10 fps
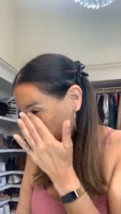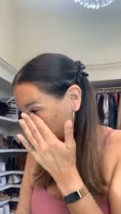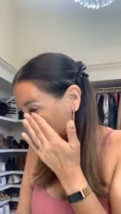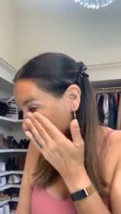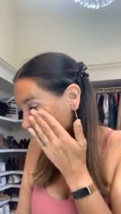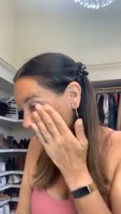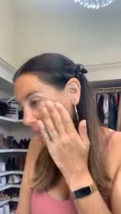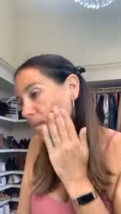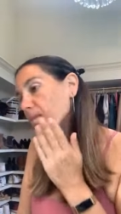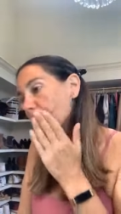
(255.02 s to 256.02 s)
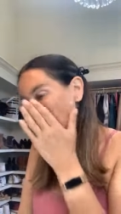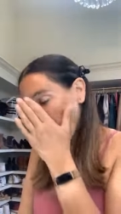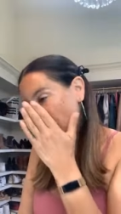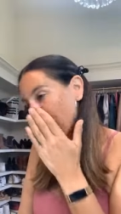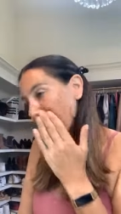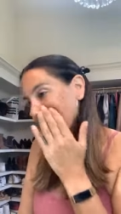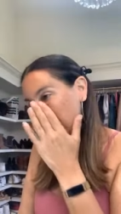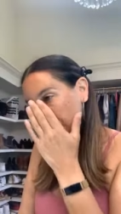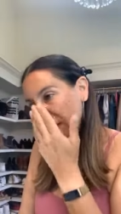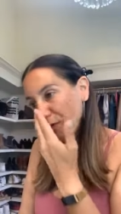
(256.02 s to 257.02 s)
because
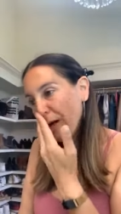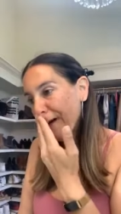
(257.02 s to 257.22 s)
eventually we'll